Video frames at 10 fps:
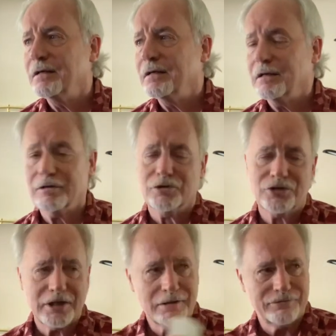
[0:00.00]
And there's
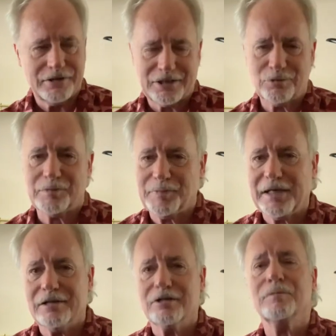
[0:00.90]
side effects with
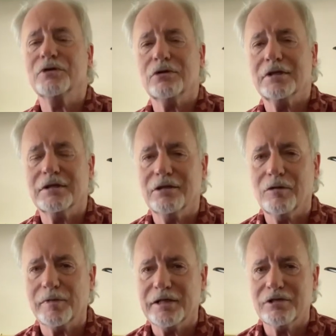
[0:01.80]
Benazapril that
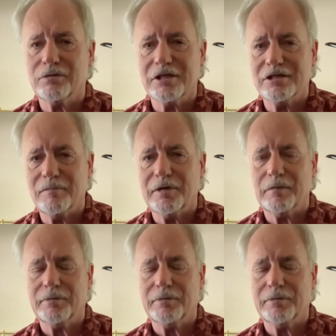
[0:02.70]
nobody's crazy about.